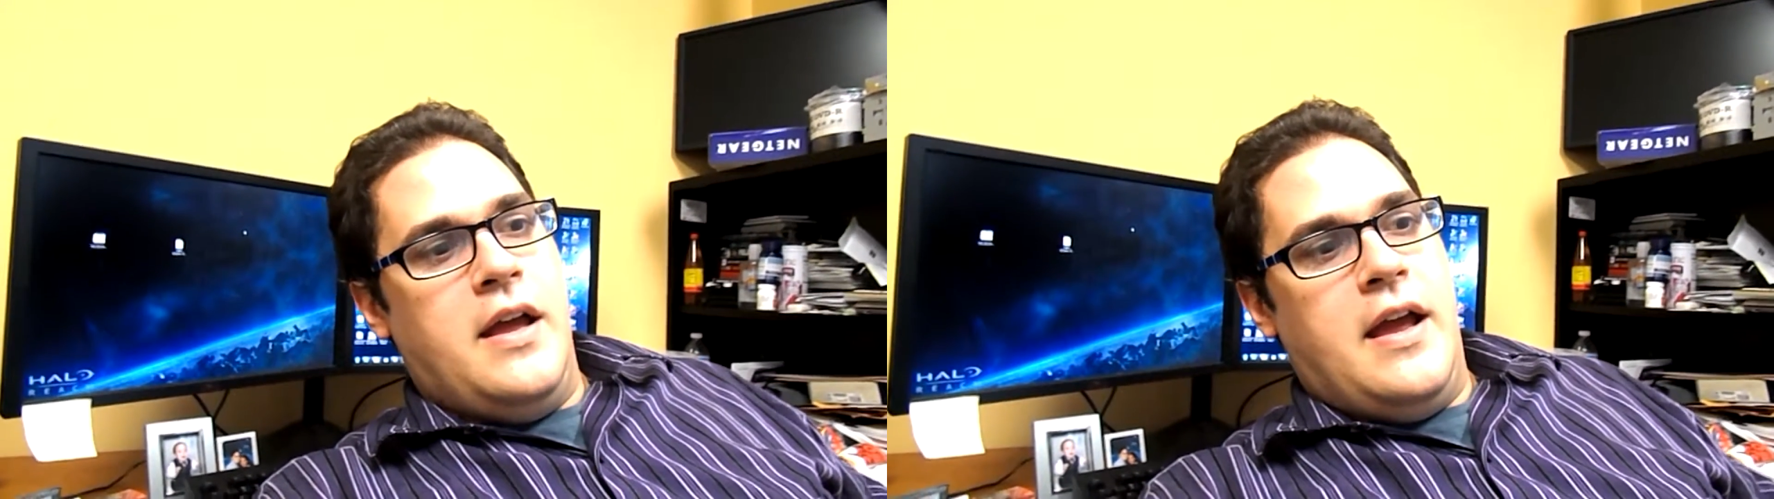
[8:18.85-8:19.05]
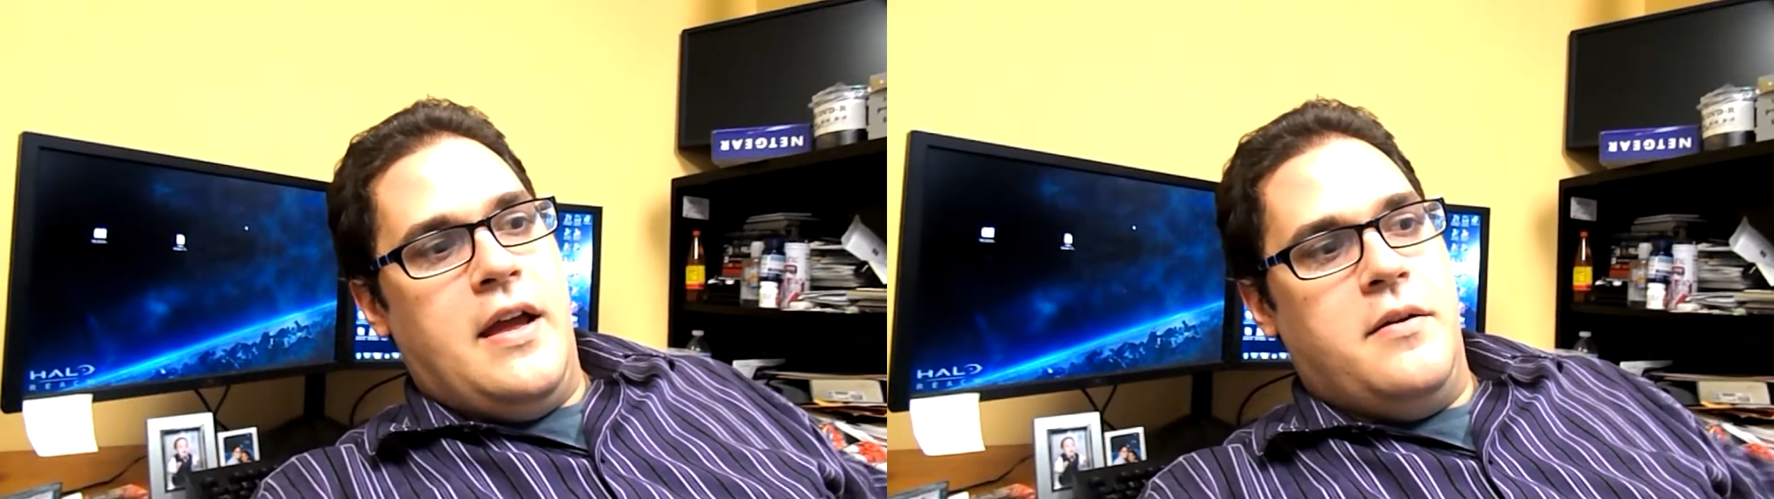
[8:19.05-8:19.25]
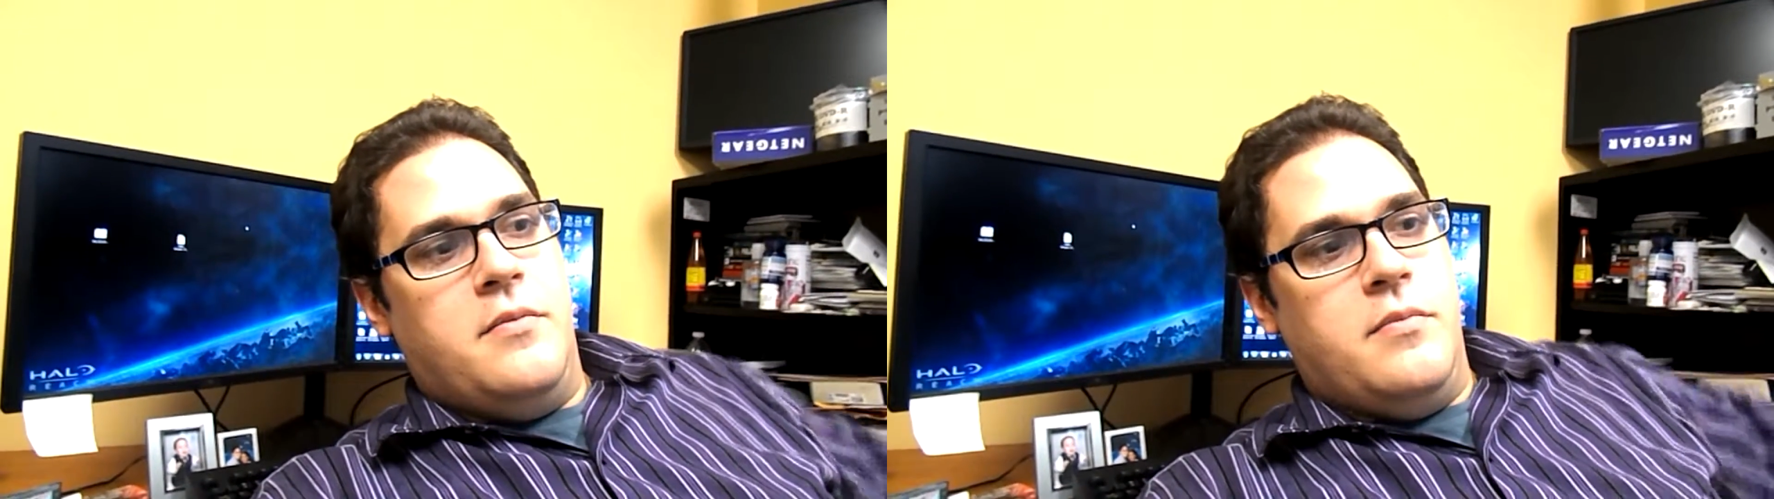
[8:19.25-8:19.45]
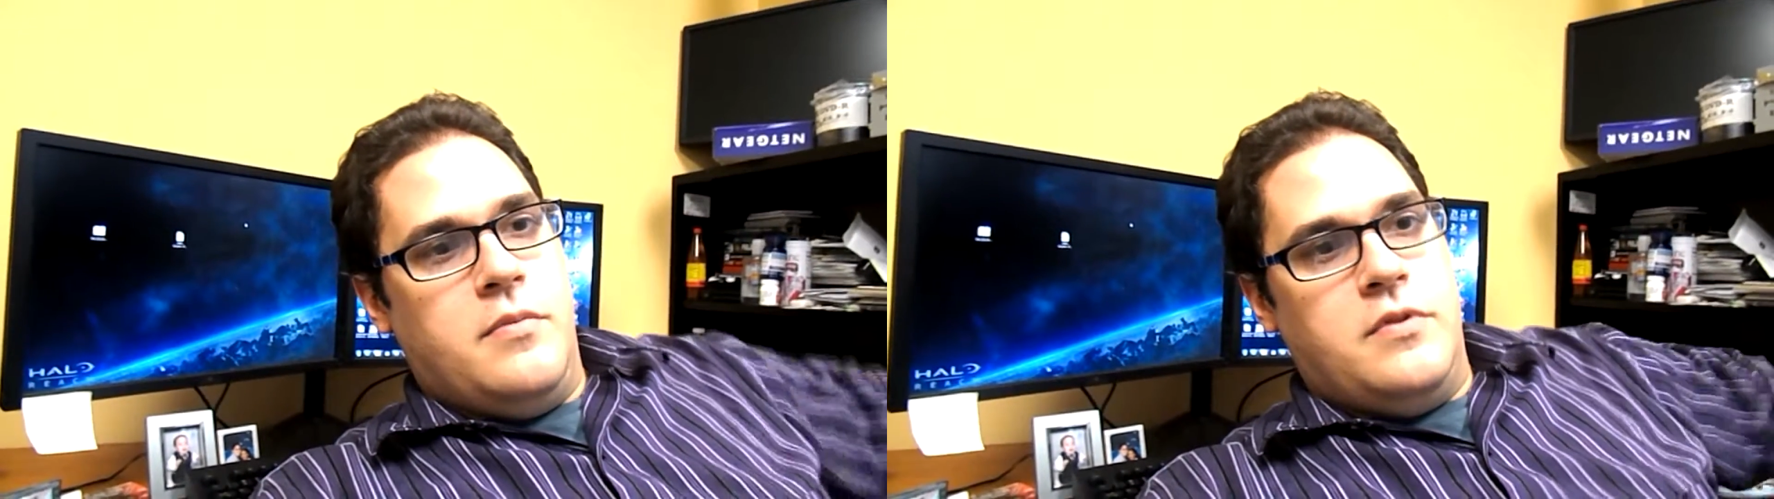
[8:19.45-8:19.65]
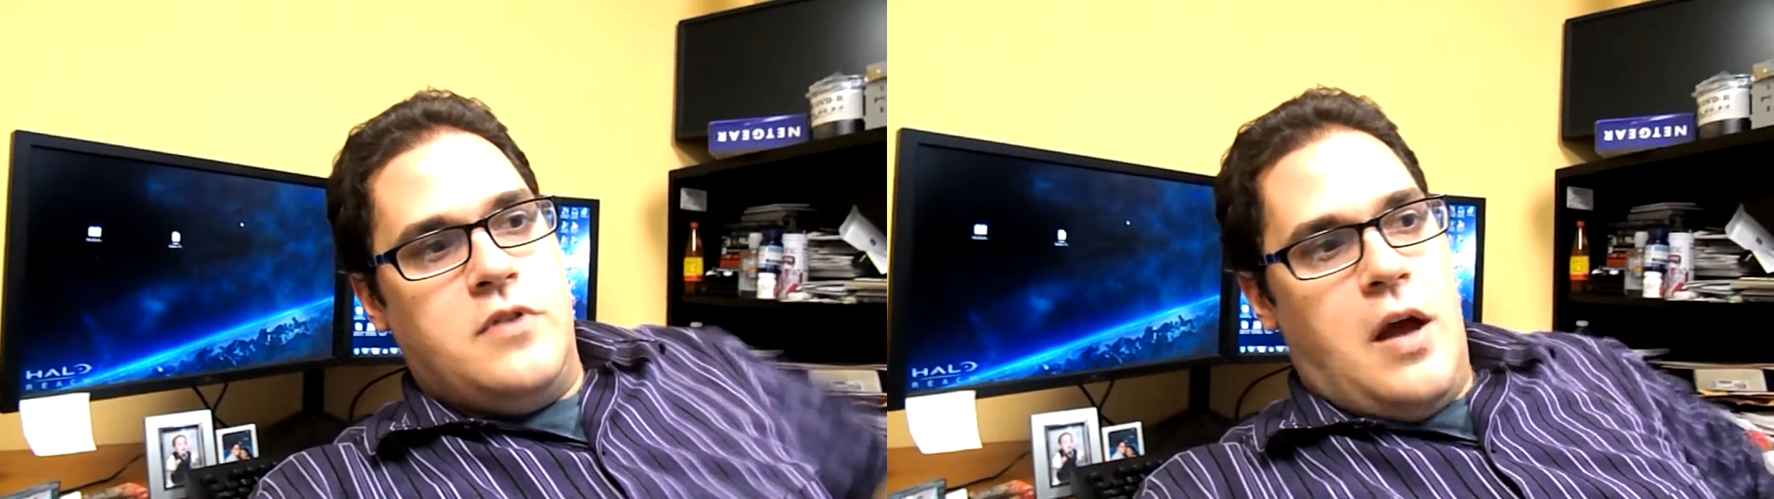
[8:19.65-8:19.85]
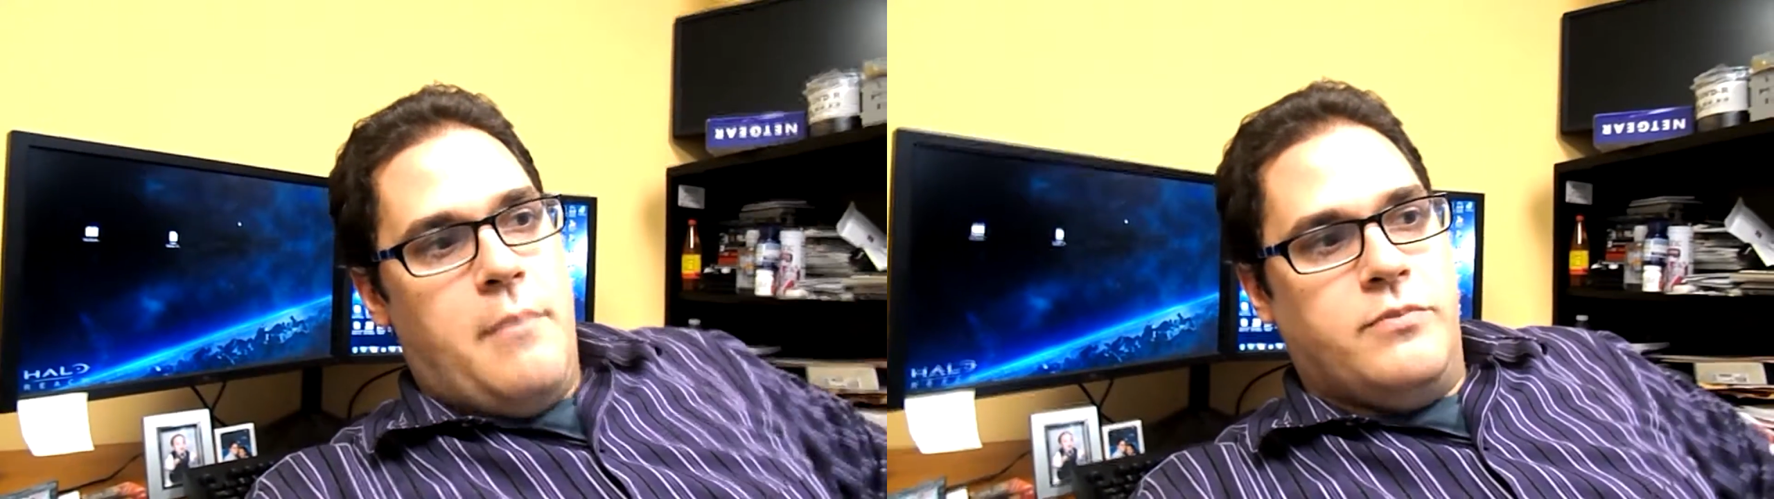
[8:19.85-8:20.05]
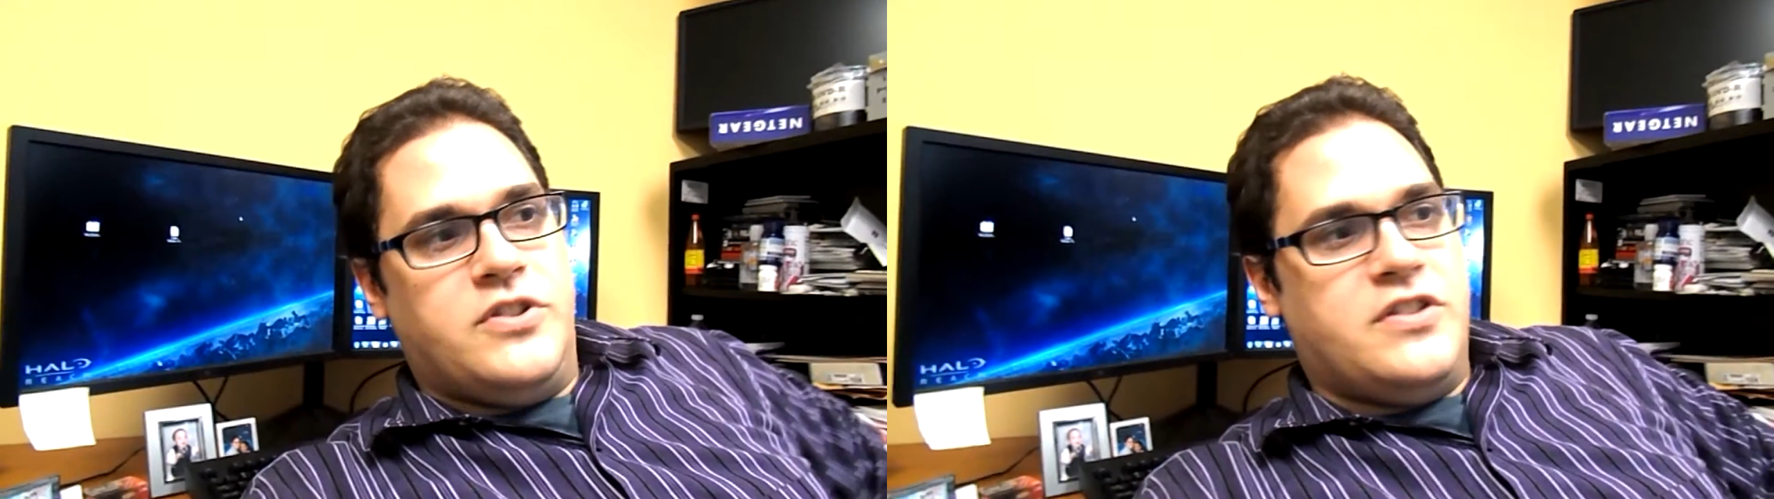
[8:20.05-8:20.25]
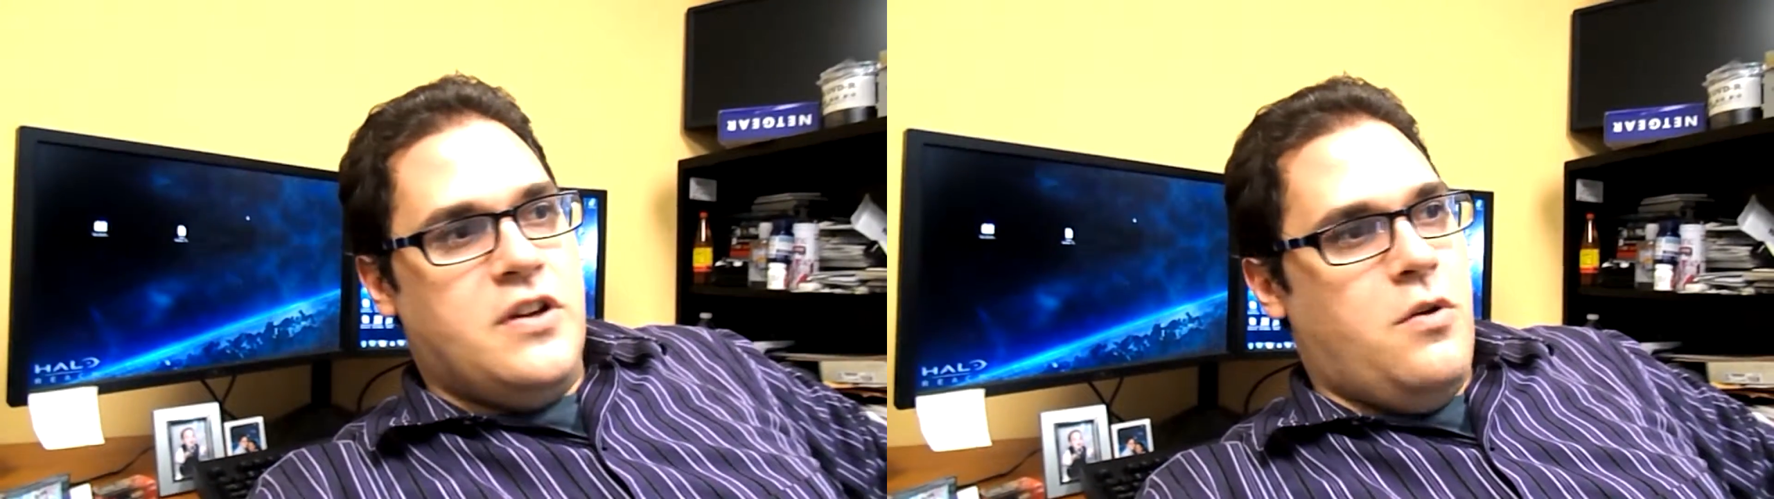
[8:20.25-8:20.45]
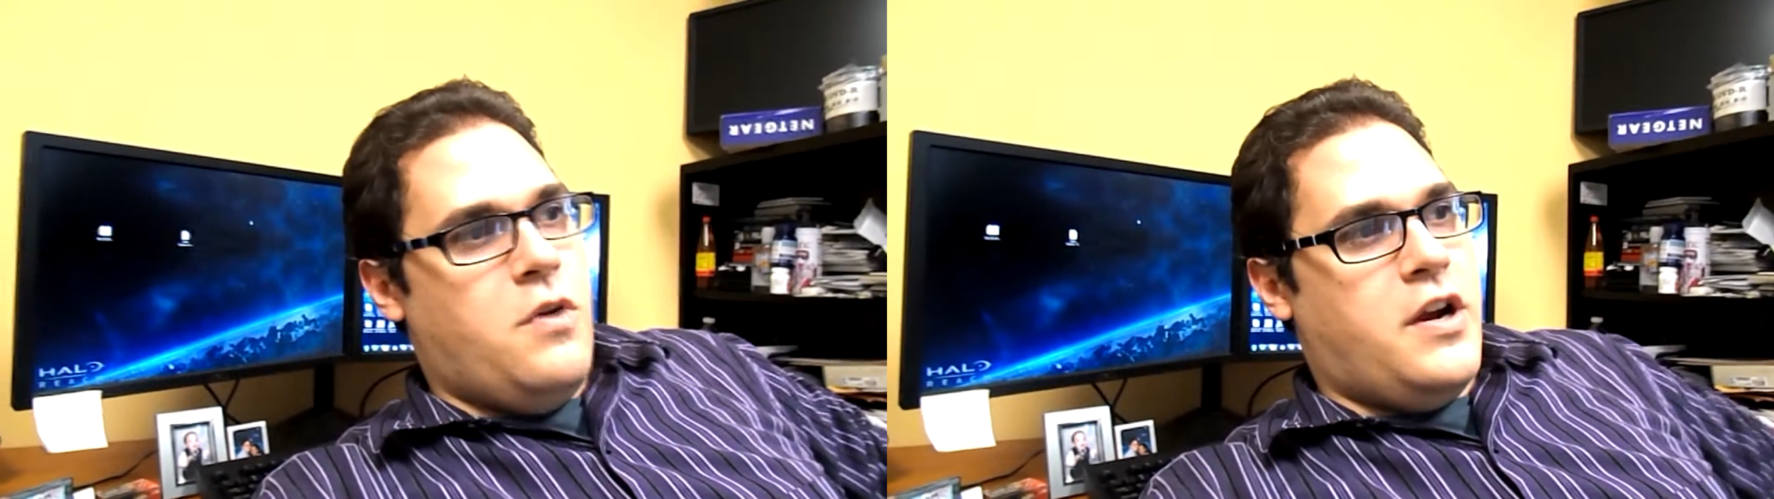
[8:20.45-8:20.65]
and I'm still